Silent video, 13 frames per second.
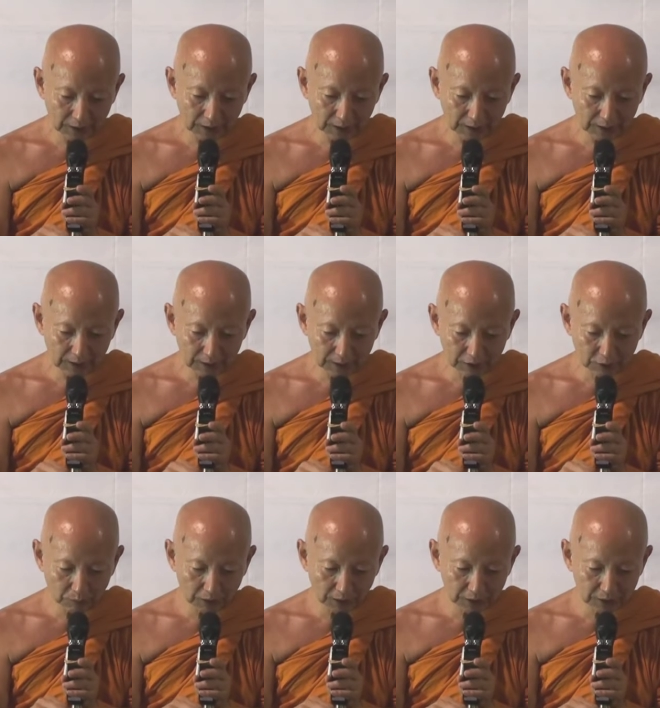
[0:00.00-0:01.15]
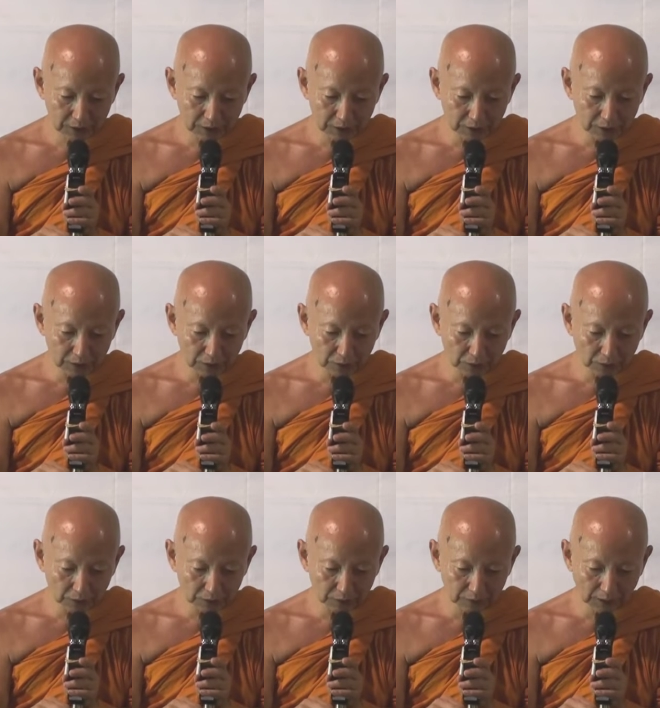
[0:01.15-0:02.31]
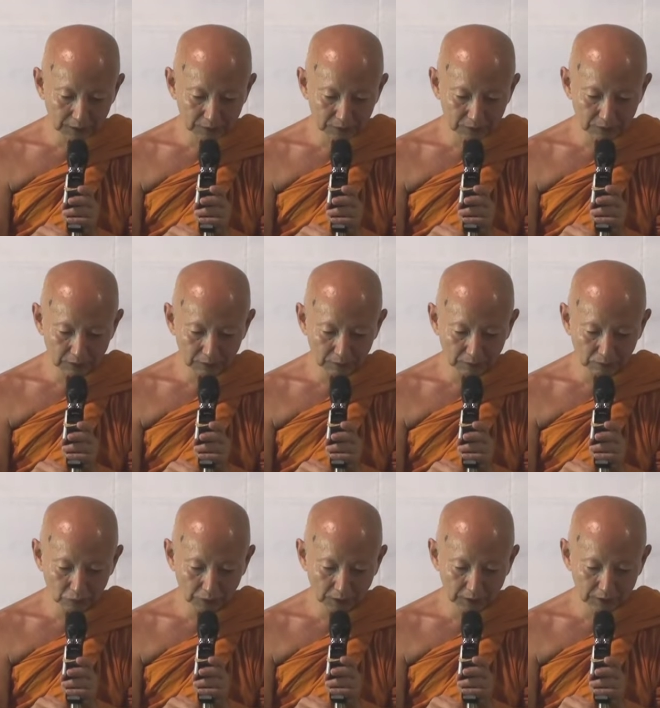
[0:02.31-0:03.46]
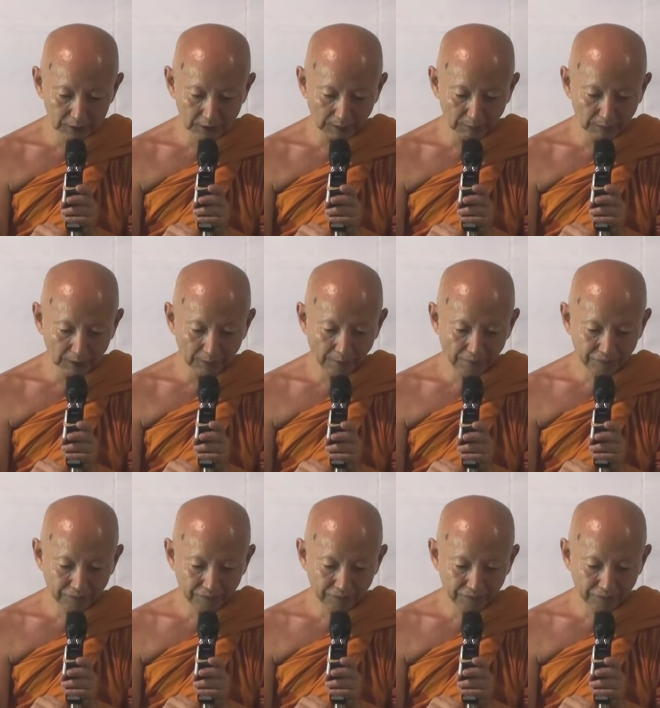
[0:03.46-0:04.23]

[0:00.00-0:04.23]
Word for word: that uh, they thus blessed, still could not grasp the Buddha's Dhamma.